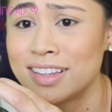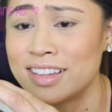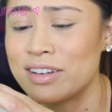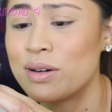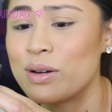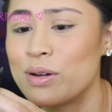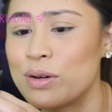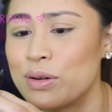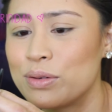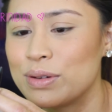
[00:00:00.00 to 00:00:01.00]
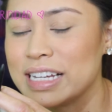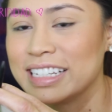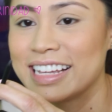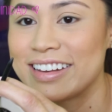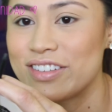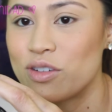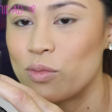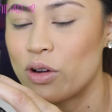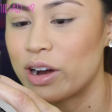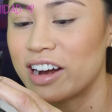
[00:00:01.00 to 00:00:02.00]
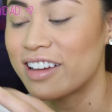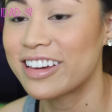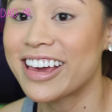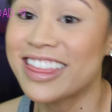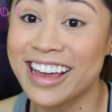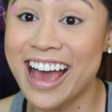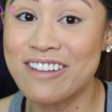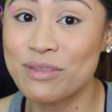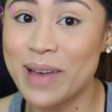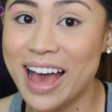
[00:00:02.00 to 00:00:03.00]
No! No more. Good thing I have a